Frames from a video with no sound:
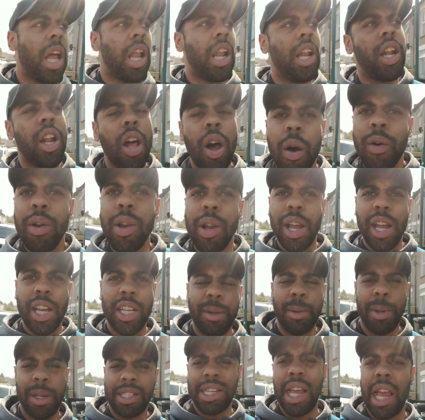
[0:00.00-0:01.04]
lower your
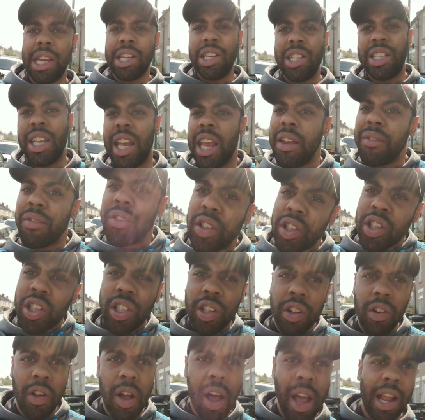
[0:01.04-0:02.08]
expectations even
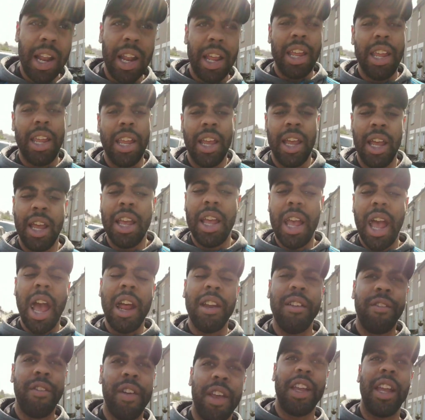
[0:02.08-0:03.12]
slightly
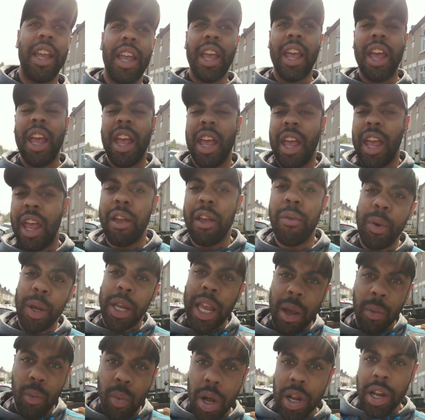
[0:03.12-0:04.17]
and think, if we
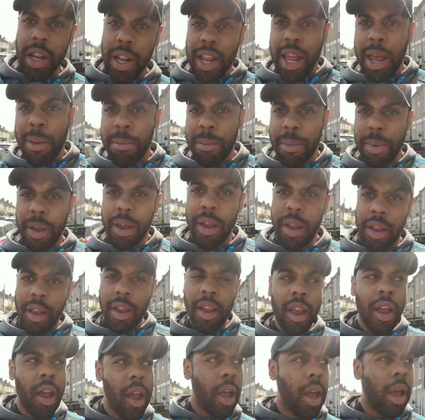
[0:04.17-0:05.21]
get one of them,
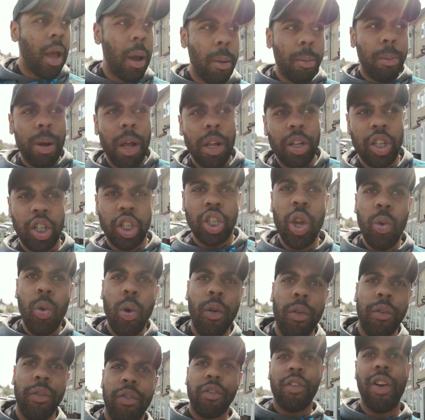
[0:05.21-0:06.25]
plus 2
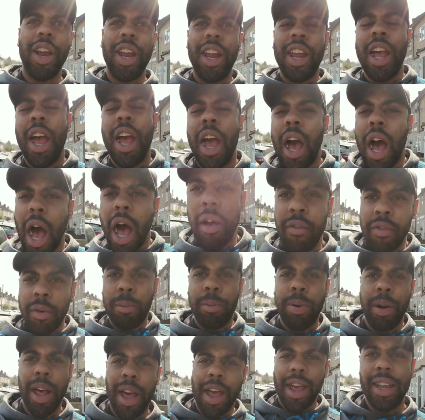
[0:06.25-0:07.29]
or 3 other
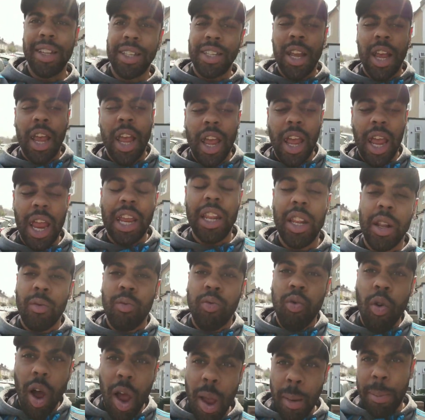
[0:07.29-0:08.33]
players in the
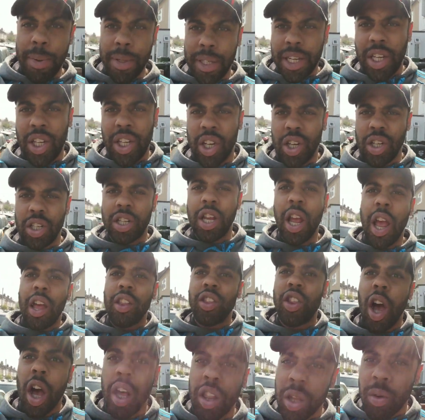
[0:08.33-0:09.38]
right positions
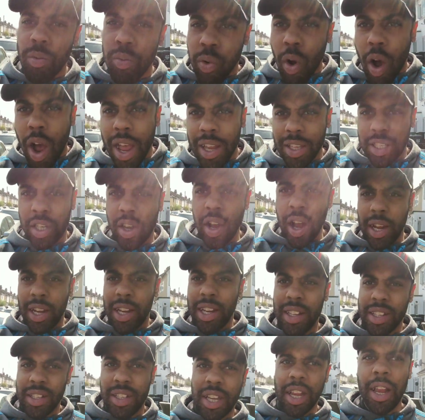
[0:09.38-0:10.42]
that are the right
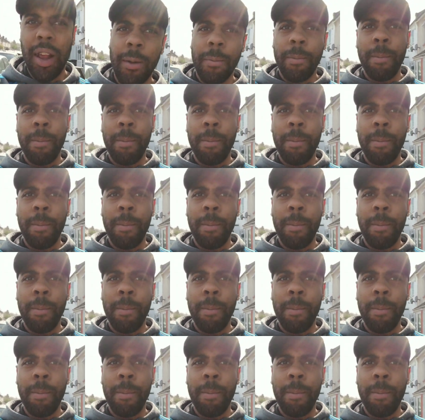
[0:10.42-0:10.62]
signings,